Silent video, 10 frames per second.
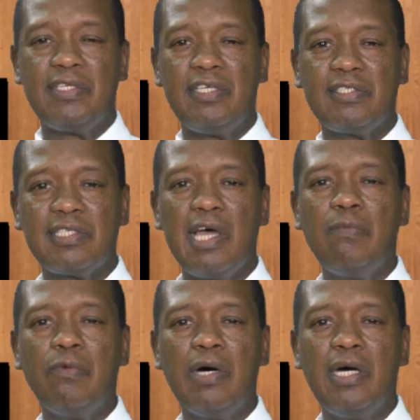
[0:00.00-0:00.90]
is
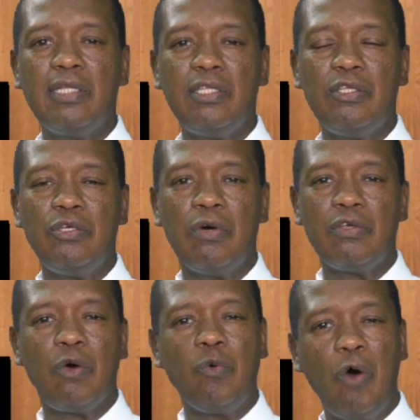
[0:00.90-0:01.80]
someone you
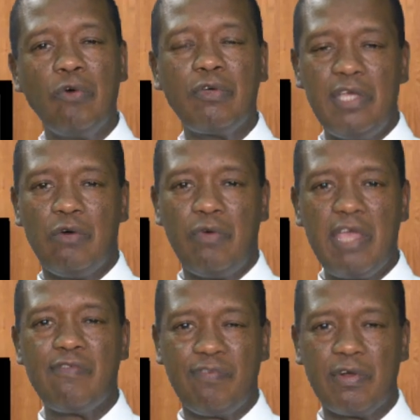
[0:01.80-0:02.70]
are walking
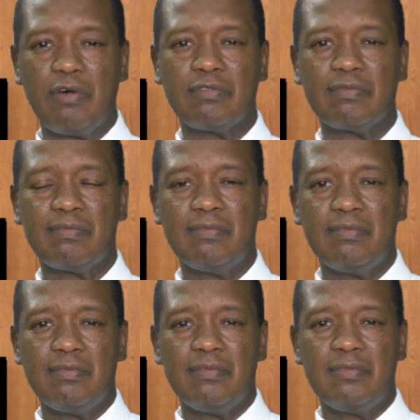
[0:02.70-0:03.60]
away from,
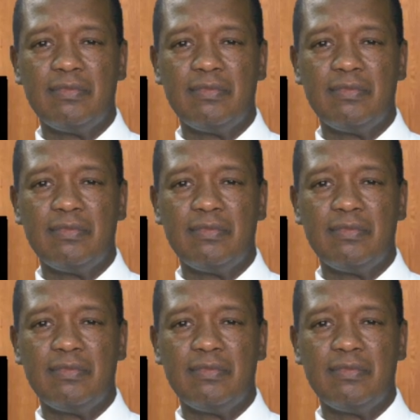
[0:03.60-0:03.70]
you